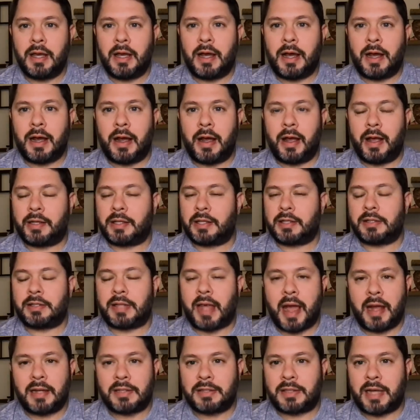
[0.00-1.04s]
Uh, it's a
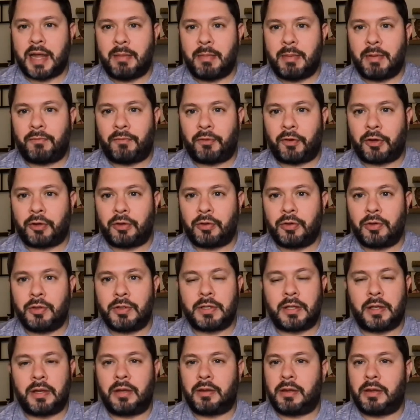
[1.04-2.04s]
sad statement for Cruz.